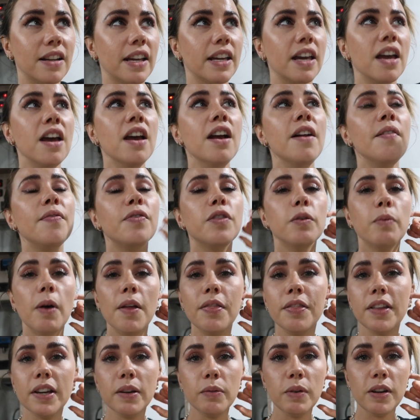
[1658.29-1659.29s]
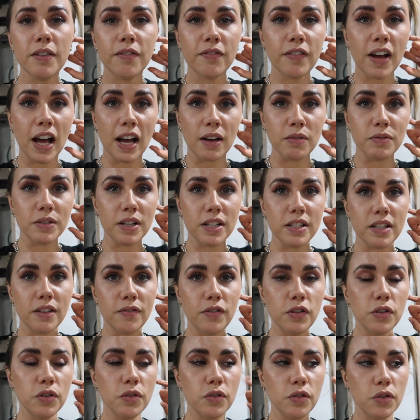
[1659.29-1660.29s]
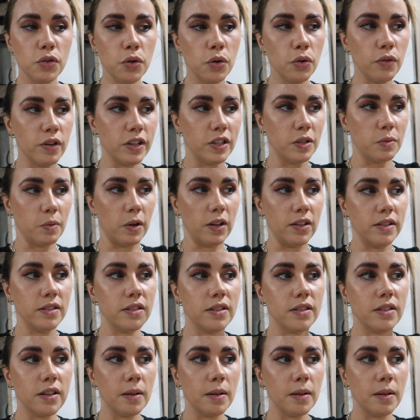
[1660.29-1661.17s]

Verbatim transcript: Like, the one thing we found is if you do the tourist ones,